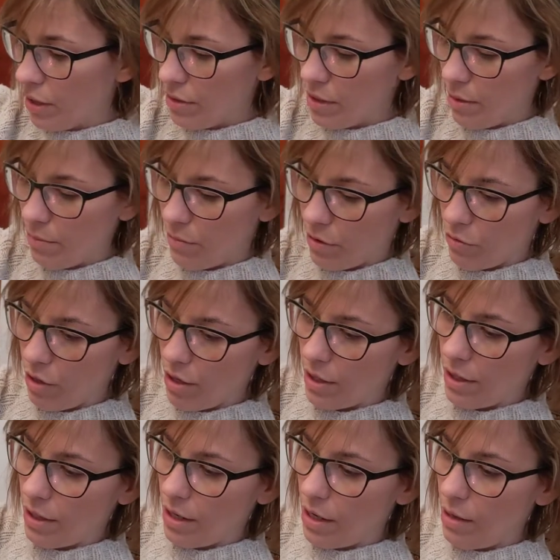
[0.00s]
is I'm
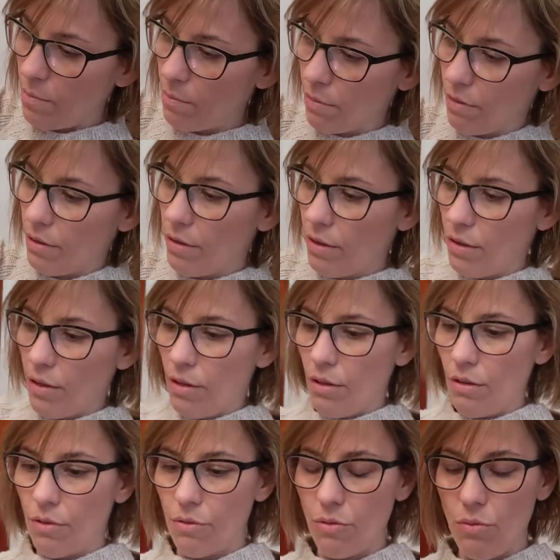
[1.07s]
threading it up
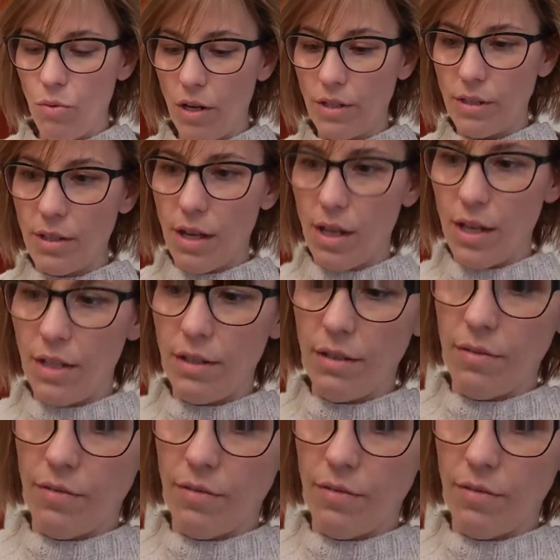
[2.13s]
through one side